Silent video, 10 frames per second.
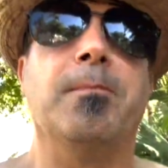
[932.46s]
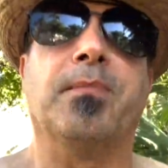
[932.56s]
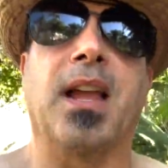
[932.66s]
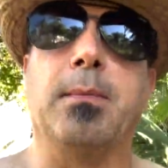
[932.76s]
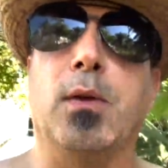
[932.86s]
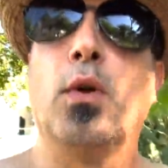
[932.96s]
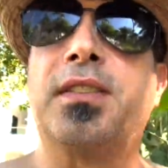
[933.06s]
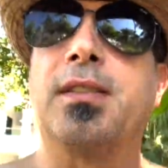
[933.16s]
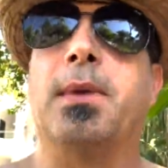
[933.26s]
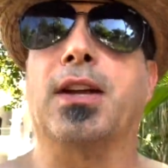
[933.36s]
I mean, with
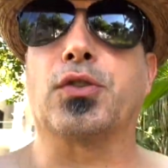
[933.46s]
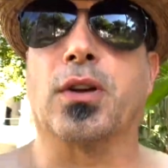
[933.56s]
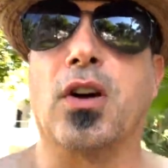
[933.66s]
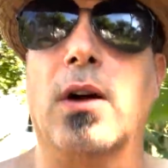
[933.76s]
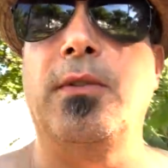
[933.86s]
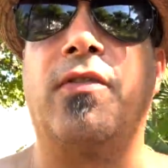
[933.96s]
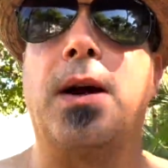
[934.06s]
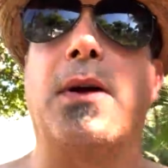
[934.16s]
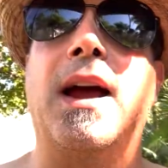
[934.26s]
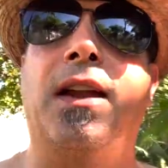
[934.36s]
some extra carbon
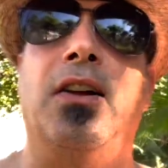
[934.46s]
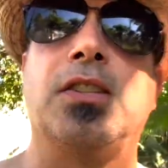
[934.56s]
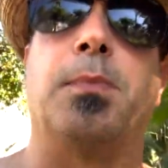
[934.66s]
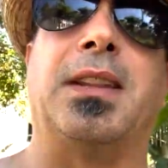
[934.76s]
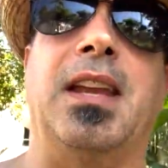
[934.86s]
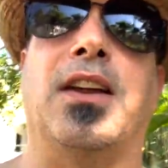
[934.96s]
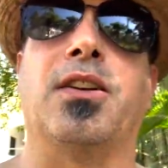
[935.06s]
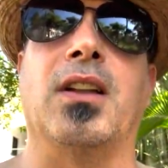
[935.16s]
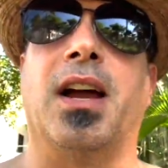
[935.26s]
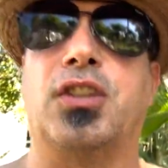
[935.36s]
fiber add-ons, but the
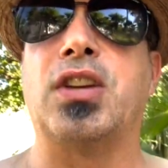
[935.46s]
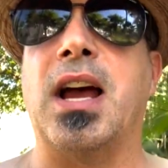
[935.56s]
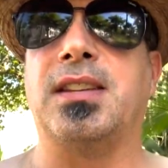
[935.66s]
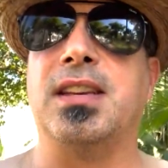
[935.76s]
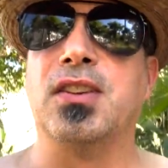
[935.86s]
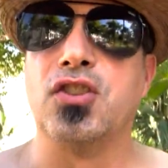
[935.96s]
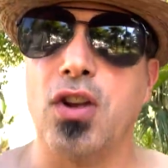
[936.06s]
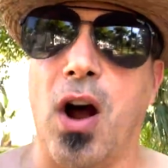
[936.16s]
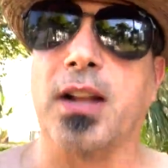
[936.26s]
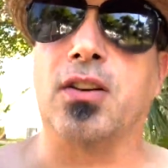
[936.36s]
underlying chassis is
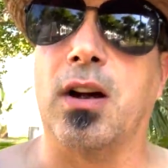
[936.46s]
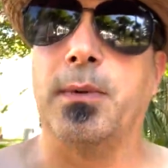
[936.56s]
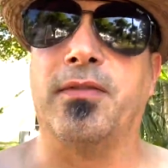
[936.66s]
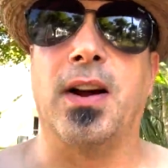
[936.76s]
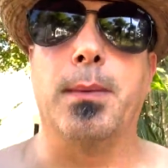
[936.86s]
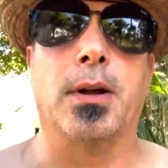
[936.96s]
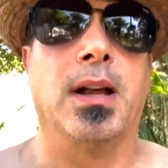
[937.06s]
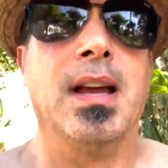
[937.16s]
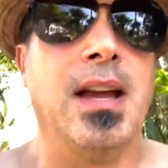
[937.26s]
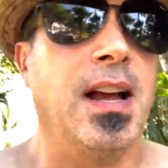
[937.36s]
not carbon fiber
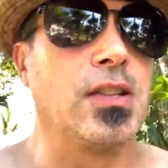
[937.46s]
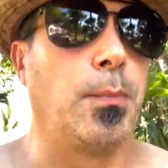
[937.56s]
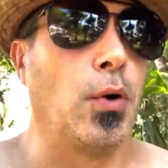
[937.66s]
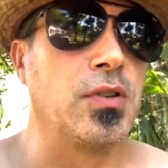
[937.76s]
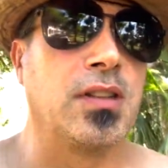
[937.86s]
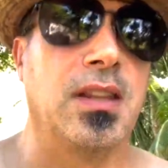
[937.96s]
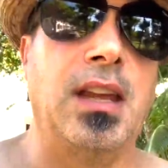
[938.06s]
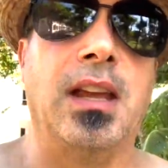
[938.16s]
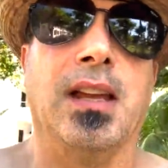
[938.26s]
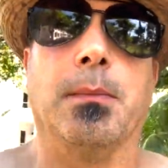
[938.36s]
as opposed to
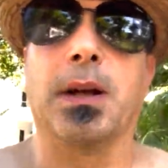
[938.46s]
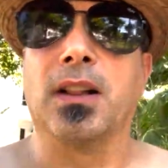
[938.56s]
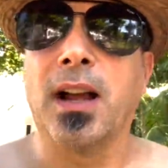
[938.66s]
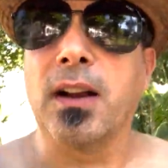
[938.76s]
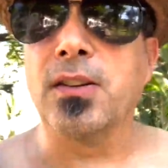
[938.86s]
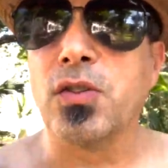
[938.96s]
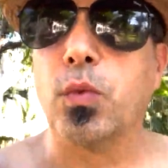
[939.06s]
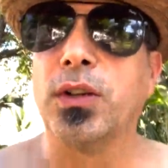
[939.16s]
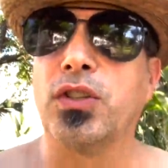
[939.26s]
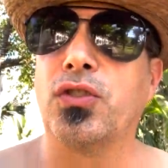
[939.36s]
the McLarens,
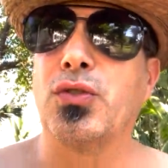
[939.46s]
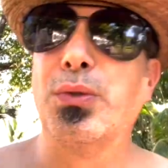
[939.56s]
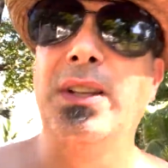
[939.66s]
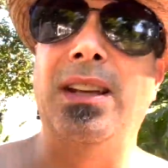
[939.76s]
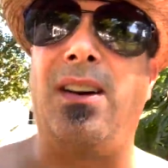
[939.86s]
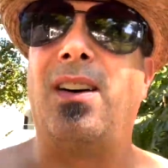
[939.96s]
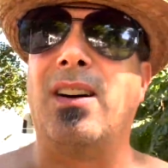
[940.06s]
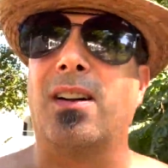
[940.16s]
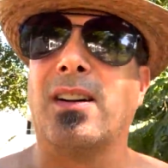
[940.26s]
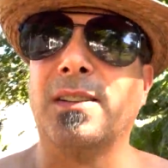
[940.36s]
which truly
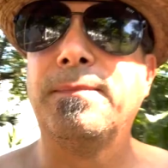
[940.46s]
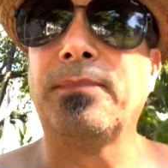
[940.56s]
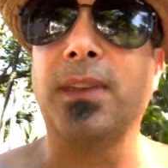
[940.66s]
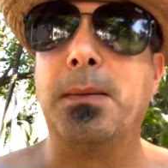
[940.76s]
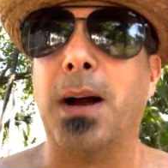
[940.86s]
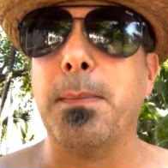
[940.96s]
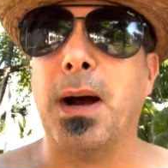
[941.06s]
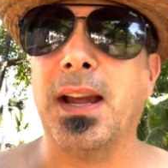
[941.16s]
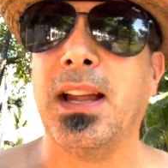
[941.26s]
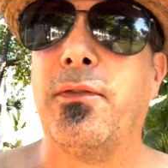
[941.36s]
are in my
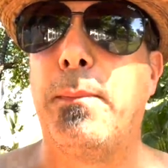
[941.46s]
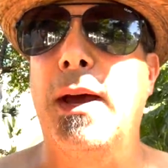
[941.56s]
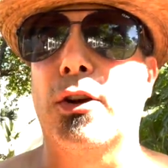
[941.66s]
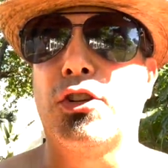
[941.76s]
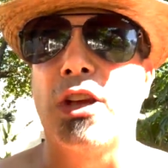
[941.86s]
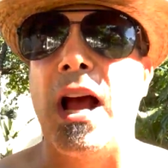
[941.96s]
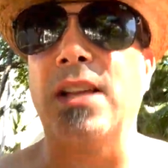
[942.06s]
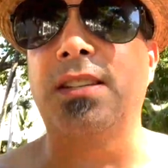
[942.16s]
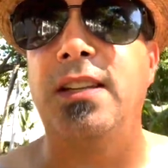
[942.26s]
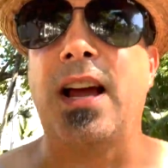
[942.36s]
mind, have a better
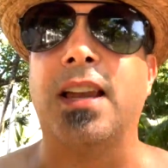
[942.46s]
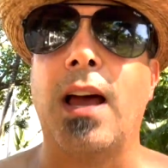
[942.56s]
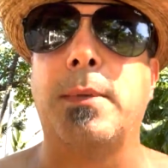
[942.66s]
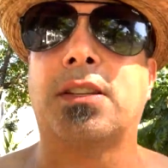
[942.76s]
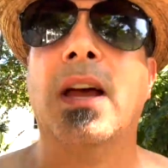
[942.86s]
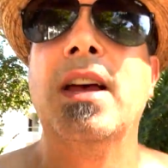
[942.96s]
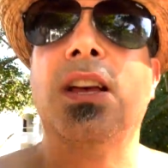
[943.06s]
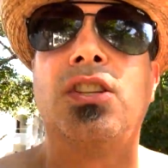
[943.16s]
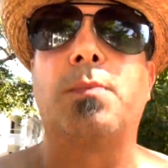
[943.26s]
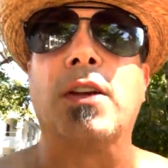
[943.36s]
chassis dynamics,
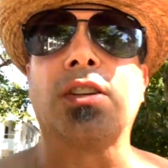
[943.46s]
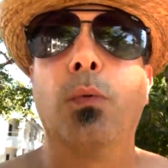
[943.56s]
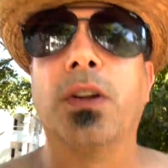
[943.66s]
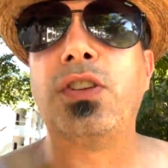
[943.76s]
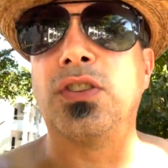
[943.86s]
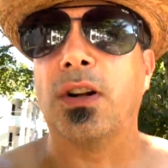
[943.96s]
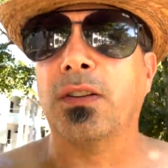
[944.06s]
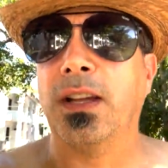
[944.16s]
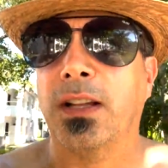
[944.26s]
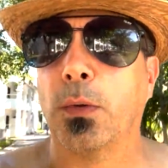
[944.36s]
especially once you start
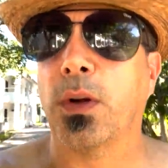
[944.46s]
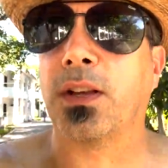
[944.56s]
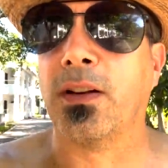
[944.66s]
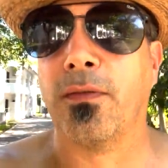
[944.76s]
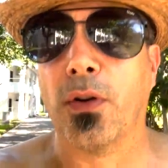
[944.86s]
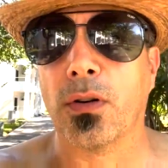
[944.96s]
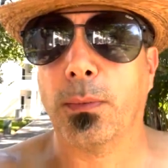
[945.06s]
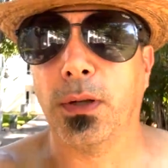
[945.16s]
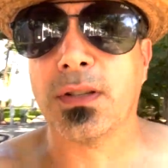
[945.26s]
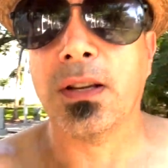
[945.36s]
dealing with
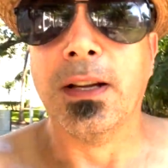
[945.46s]
convertibles